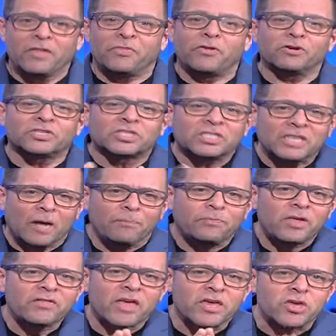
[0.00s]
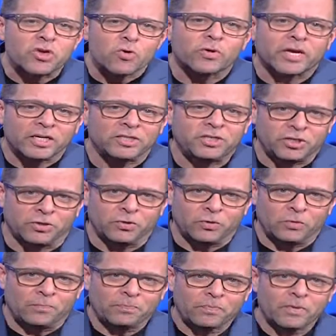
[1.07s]
There's something that you can
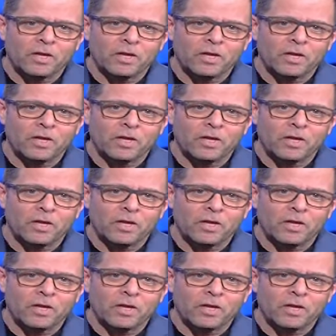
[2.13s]
do